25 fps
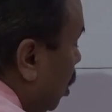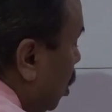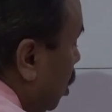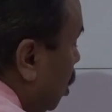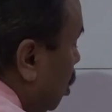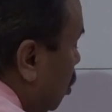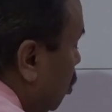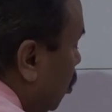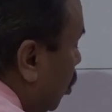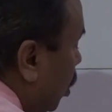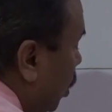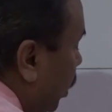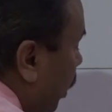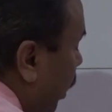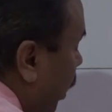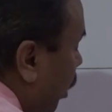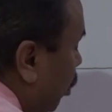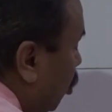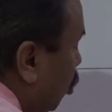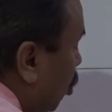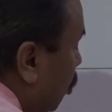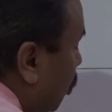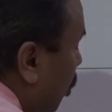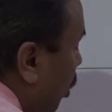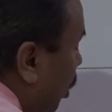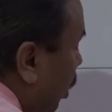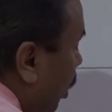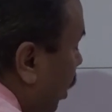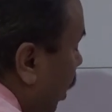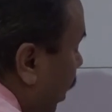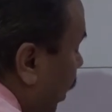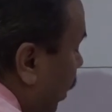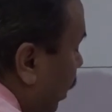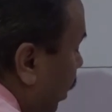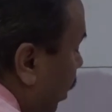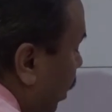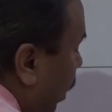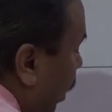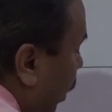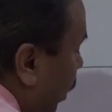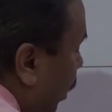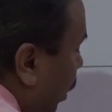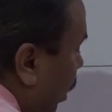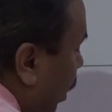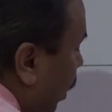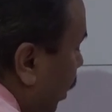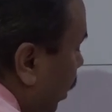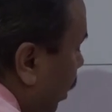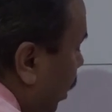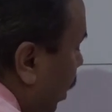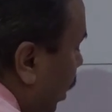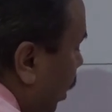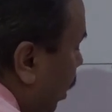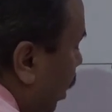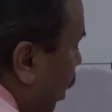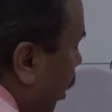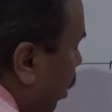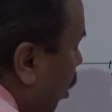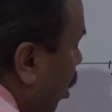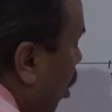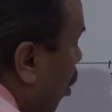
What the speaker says: you can take 2.99999.